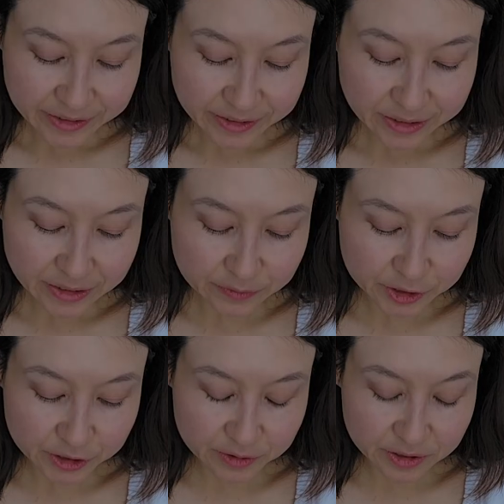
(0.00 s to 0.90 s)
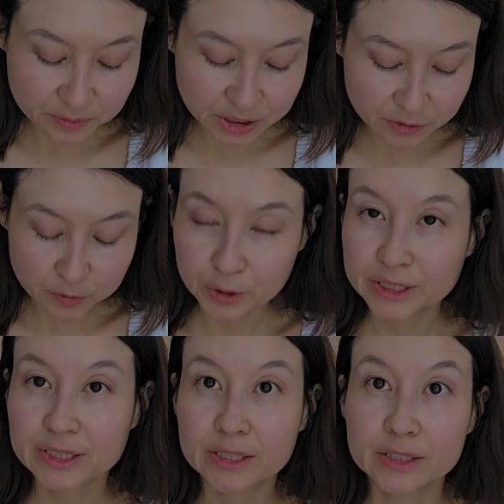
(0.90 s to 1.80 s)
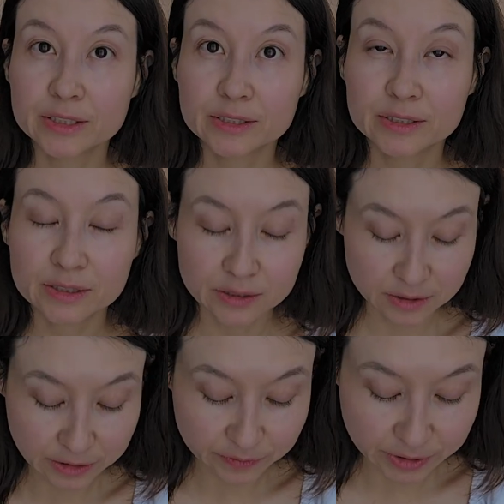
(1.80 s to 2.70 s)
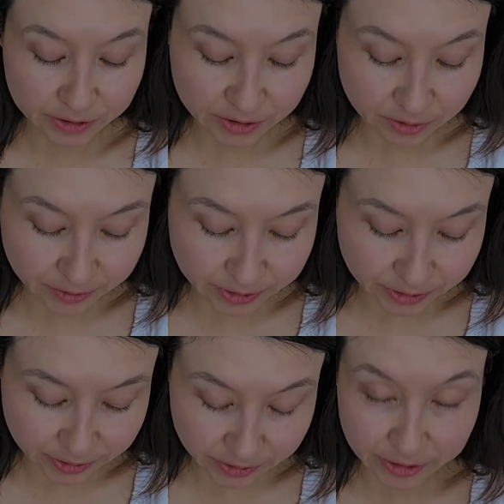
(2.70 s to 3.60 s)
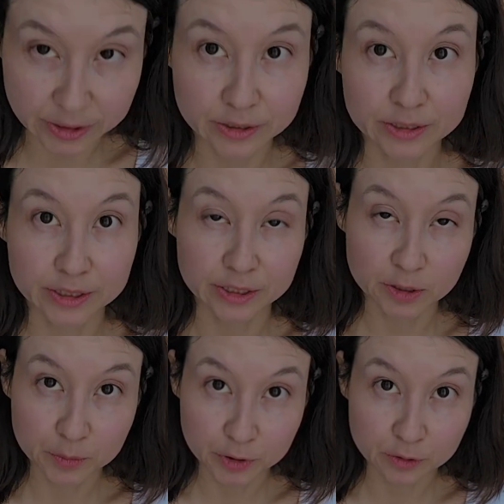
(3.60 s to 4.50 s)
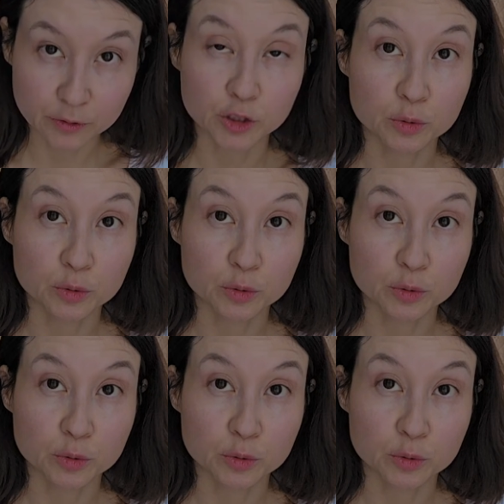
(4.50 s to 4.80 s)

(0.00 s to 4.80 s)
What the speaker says: After you submit the 40 days advance notice and it gets approved,